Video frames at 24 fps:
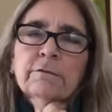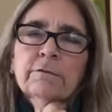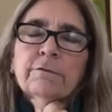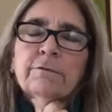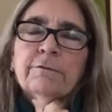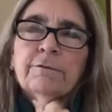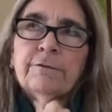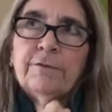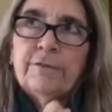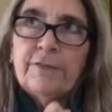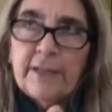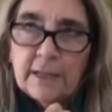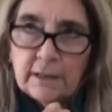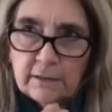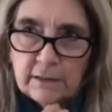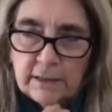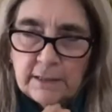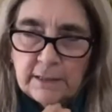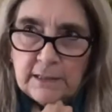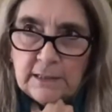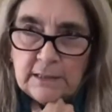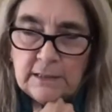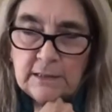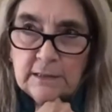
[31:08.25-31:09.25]

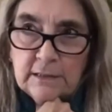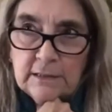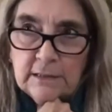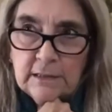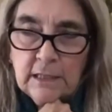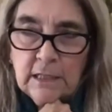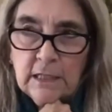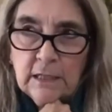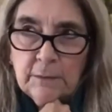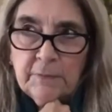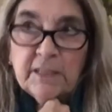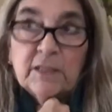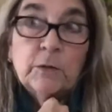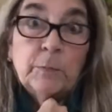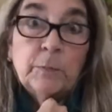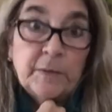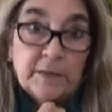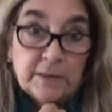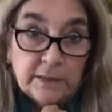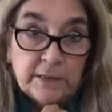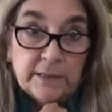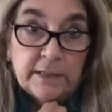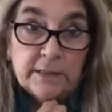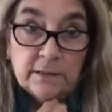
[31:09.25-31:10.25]
very
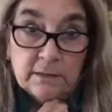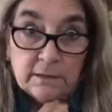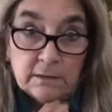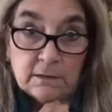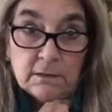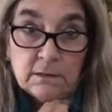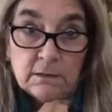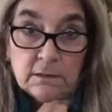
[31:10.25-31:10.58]
experienced.